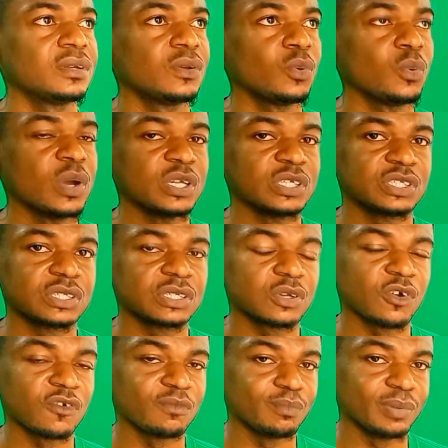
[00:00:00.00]
ways
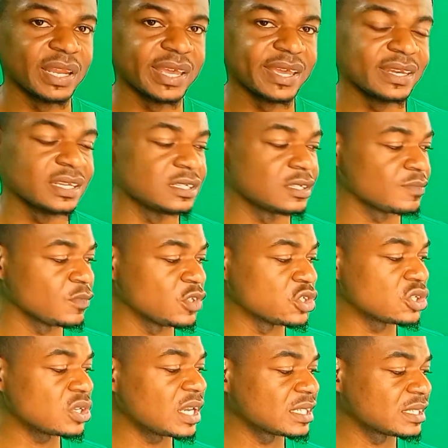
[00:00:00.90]
of playing it. You
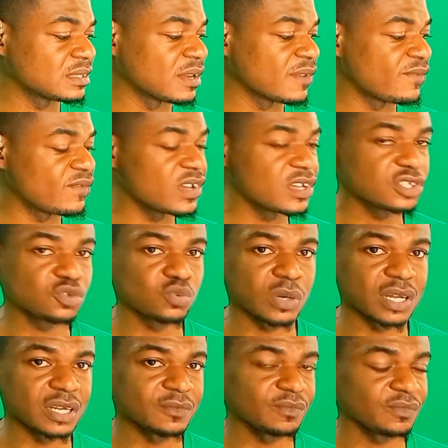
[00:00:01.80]
see that the first
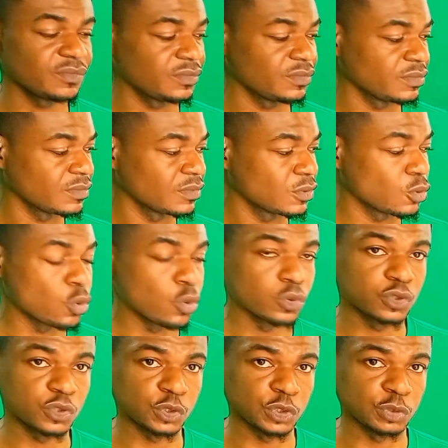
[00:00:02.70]
one
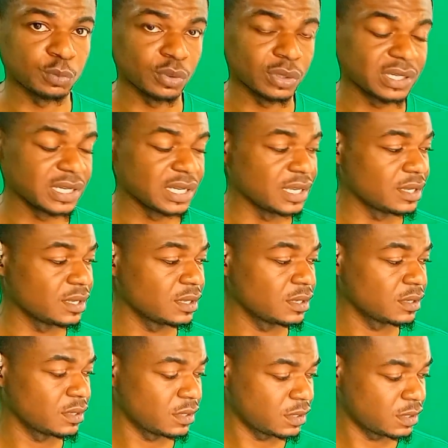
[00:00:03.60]
goes smoothly,
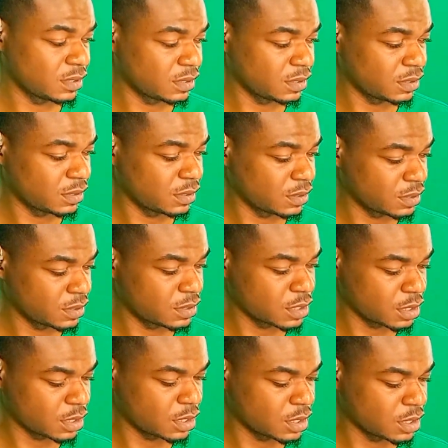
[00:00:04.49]

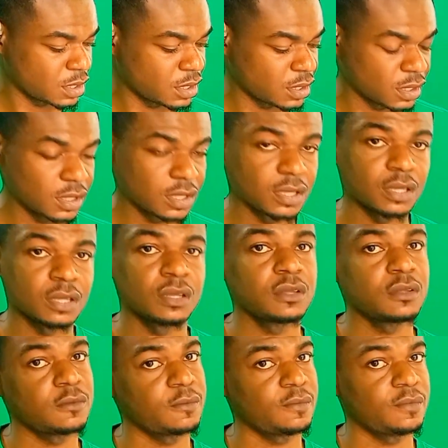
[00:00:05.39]
and
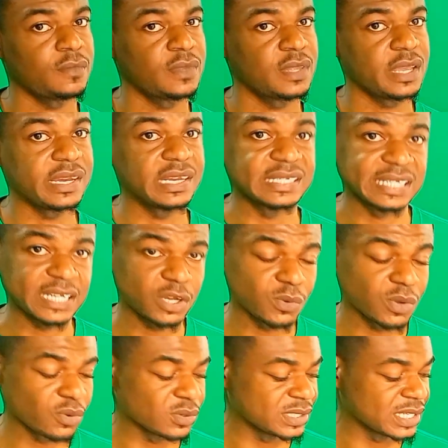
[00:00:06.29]
the second
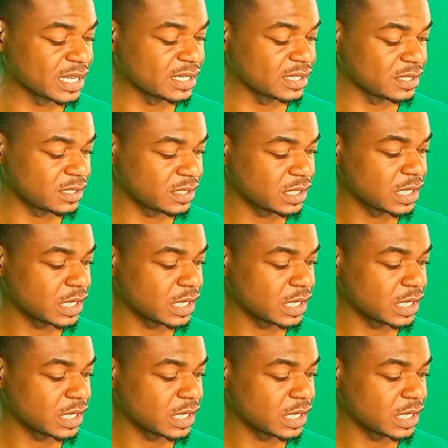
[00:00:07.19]
one goes like this.